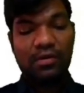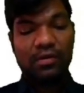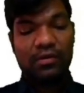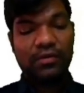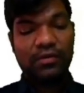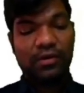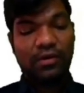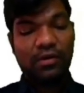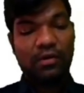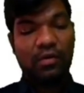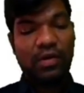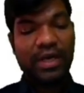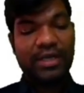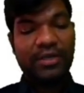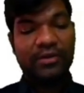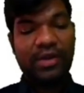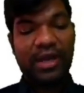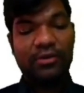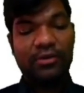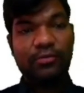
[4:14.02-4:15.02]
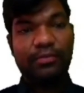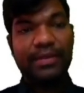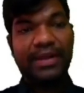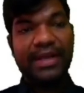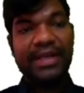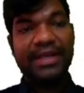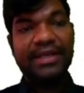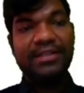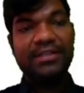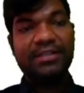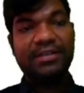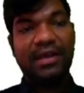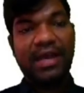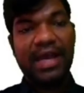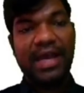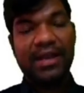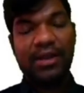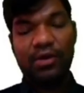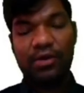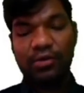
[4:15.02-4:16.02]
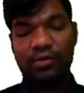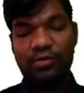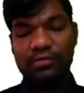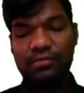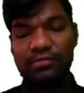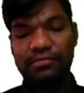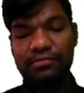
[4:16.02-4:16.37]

So what you have to print? Hello,